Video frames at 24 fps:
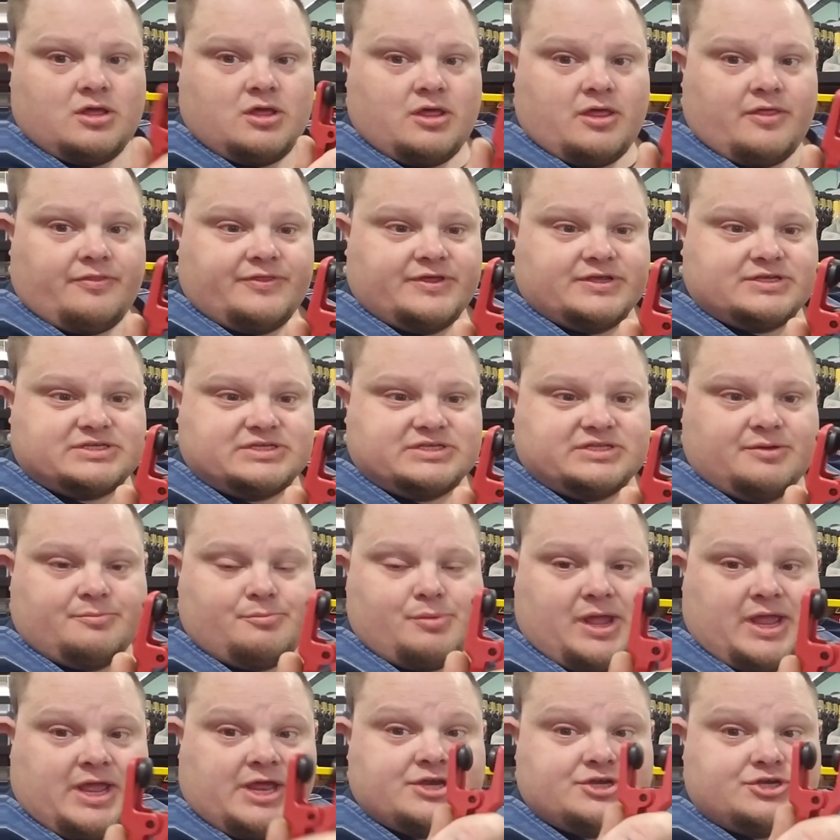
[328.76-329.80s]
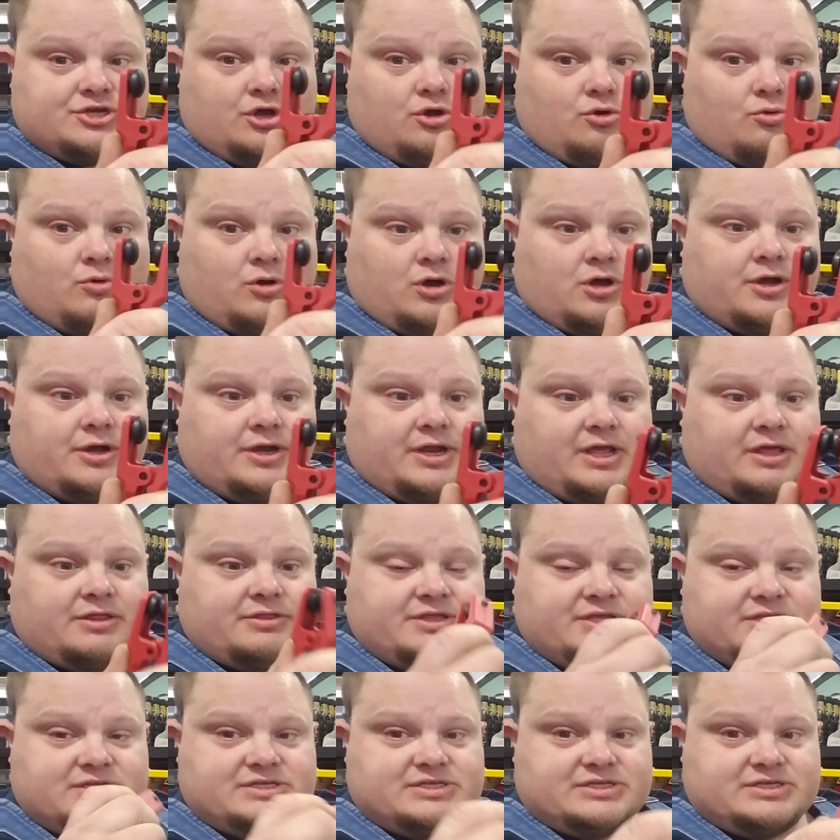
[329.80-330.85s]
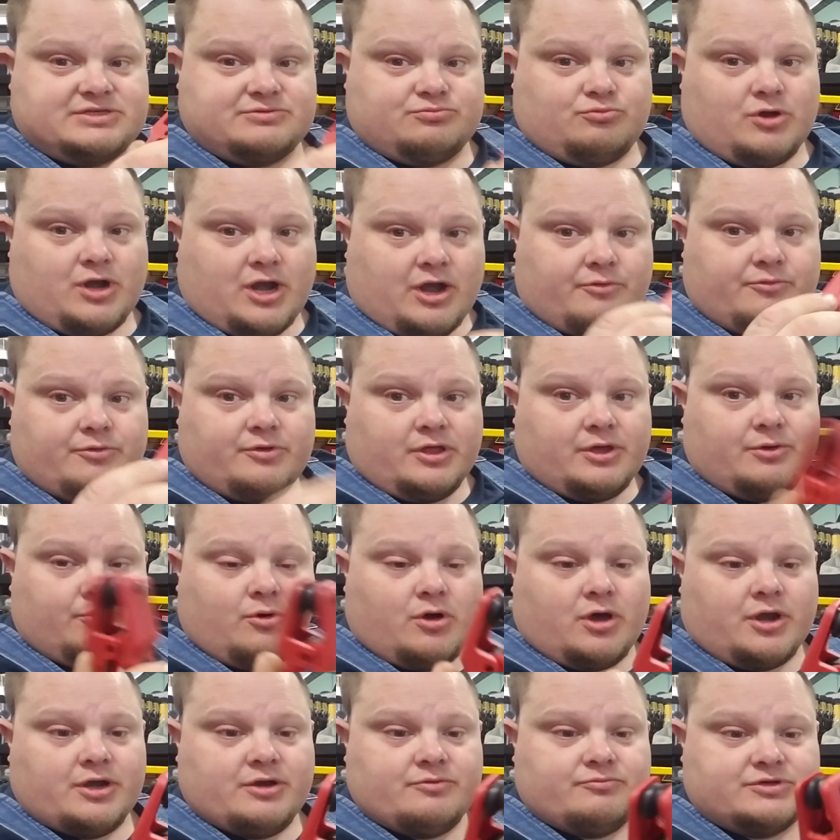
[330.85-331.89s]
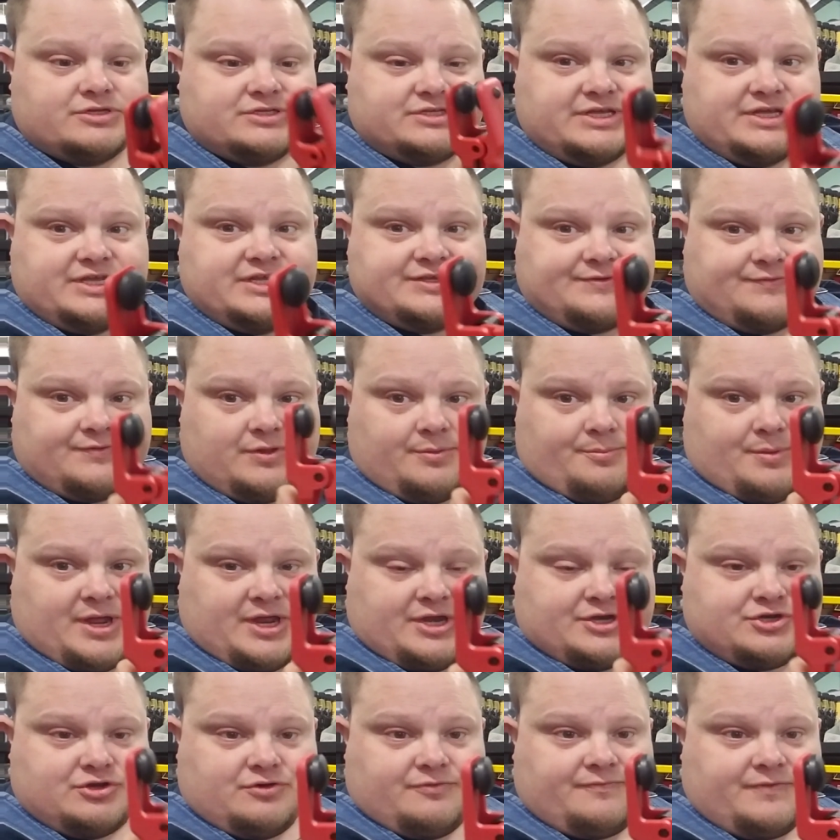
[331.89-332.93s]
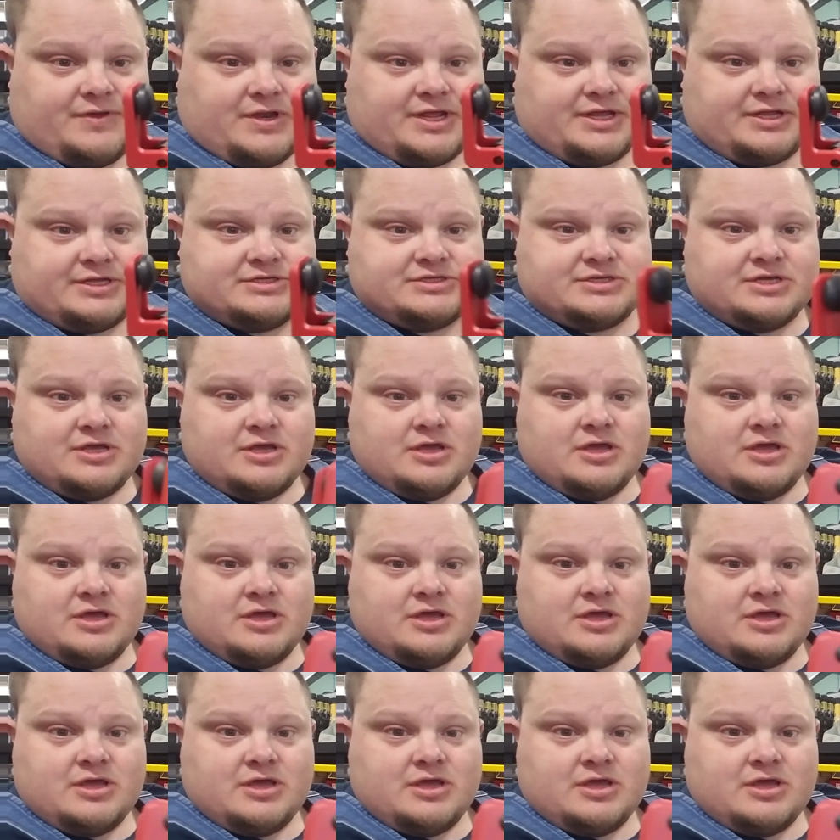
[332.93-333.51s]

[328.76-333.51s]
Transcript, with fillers: This is the banjo one, and this is what I really wanted was these for the banjo fittings.